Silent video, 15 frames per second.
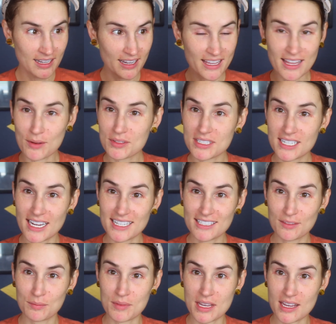And that was a
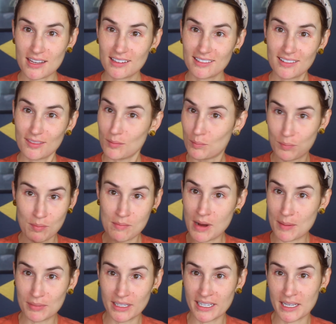taste of me
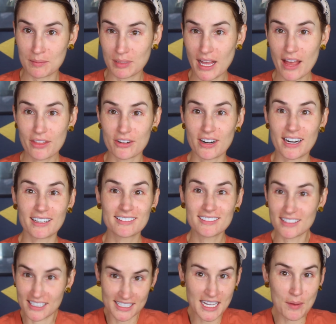mumbling and blathering
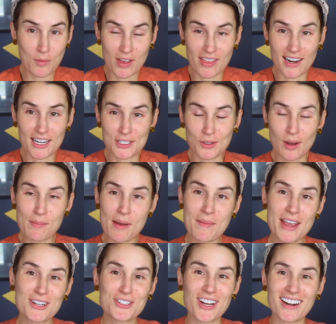the same way that I do on my
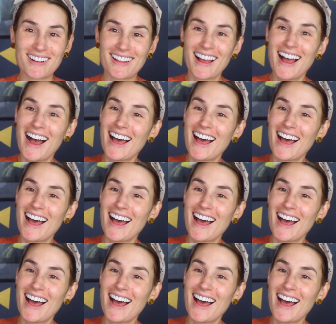main channel.